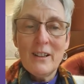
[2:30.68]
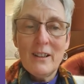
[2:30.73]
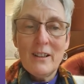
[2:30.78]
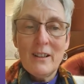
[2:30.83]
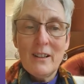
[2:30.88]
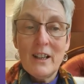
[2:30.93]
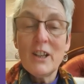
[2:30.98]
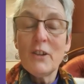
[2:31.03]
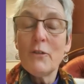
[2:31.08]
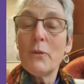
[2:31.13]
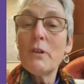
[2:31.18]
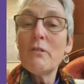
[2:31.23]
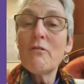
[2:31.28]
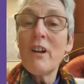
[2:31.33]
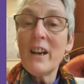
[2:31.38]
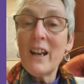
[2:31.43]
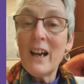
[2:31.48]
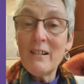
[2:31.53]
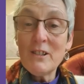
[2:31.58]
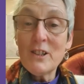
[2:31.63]
And if we
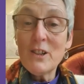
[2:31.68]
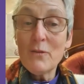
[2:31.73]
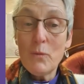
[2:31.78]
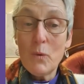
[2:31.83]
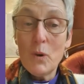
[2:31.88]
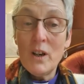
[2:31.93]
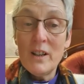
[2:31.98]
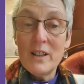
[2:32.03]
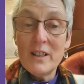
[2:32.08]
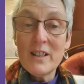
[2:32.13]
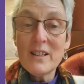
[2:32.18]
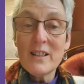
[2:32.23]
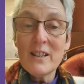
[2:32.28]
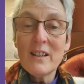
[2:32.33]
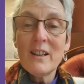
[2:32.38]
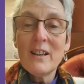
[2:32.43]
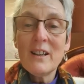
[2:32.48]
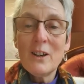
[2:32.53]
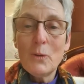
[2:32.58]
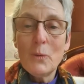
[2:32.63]
run out of words,
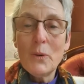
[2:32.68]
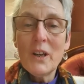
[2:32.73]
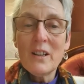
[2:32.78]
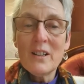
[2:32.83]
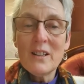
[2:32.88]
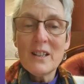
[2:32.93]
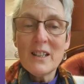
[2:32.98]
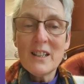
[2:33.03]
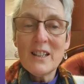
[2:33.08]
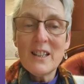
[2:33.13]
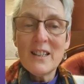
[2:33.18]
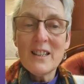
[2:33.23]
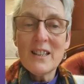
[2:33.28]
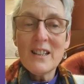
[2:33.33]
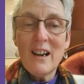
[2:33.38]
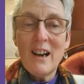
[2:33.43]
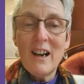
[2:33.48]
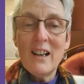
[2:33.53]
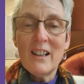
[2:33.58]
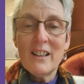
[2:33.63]
we can sit in
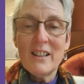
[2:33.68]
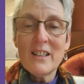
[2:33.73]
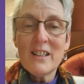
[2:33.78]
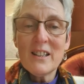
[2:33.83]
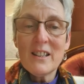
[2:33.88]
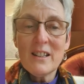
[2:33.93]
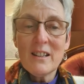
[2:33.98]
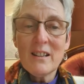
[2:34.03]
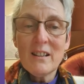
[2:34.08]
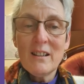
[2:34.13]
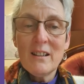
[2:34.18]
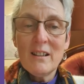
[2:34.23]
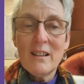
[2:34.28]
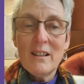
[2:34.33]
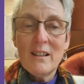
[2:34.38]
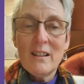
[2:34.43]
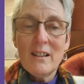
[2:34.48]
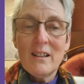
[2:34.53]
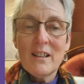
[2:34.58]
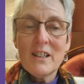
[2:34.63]
silence.
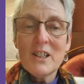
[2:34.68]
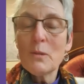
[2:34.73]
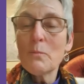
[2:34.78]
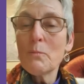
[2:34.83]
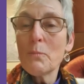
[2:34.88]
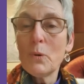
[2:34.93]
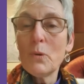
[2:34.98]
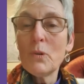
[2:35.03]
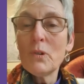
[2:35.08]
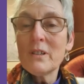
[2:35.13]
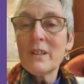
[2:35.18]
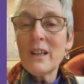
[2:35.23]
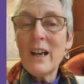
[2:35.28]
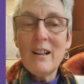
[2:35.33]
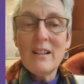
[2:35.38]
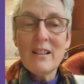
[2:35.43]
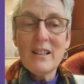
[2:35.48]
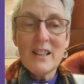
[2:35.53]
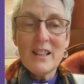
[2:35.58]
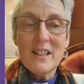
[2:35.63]
St. Paul
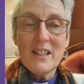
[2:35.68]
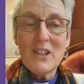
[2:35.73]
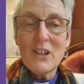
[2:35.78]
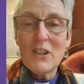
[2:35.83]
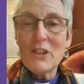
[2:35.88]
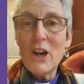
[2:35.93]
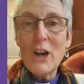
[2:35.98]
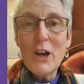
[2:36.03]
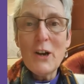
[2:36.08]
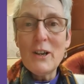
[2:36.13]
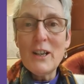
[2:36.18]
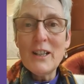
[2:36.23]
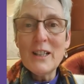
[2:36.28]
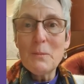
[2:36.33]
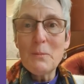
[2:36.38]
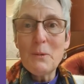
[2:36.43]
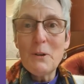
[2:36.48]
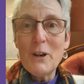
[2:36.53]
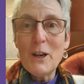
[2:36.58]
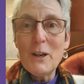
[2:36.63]
tells us that the Holy
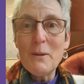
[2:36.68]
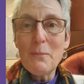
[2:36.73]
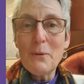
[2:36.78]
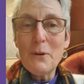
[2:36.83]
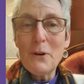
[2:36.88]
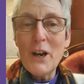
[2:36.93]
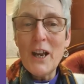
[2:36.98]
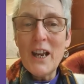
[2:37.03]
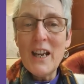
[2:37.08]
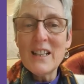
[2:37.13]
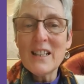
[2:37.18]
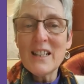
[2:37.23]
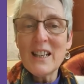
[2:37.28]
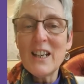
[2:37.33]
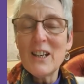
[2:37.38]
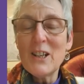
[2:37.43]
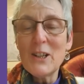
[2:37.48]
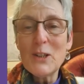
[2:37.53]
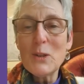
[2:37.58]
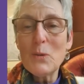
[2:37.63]
Spirit prays
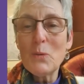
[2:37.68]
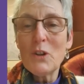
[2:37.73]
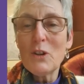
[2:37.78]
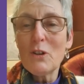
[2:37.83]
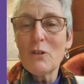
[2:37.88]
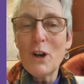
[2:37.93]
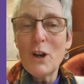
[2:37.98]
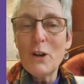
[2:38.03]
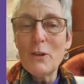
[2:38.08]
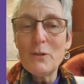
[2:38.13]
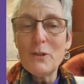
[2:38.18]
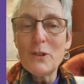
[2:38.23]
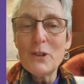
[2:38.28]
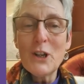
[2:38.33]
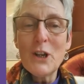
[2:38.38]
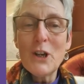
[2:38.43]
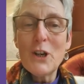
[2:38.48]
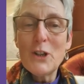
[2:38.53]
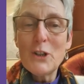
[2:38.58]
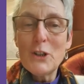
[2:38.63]
in us with groans
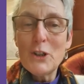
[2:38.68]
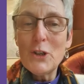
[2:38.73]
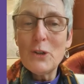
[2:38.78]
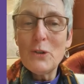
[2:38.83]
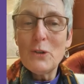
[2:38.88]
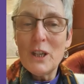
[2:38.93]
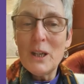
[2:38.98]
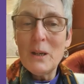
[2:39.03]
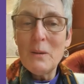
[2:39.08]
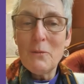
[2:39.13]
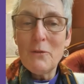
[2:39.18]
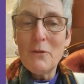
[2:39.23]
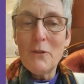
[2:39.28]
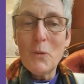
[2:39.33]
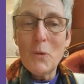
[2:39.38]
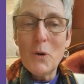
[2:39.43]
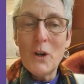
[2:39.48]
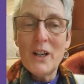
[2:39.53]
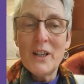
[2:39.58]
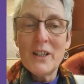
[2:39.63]
too deep for
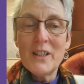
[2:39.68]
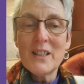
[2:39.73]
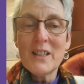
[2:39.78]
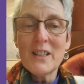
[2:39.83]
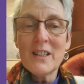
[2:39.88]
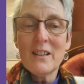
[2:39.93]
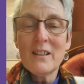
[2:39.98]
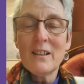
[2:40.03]
words.